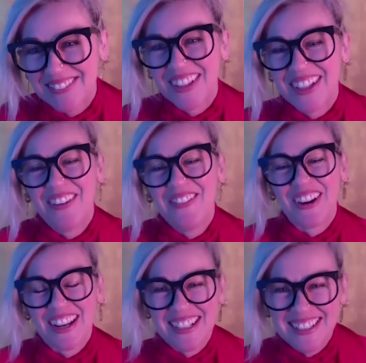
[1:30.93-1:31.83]
that I'm
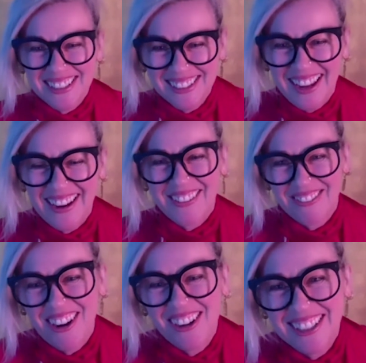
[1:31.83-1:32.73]
ready to like
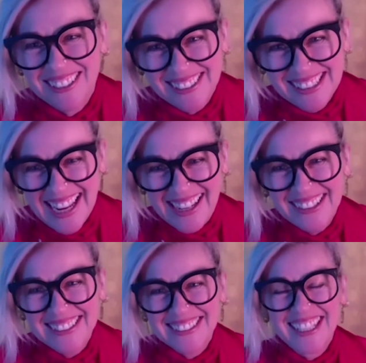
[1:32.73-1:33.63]
rock it on out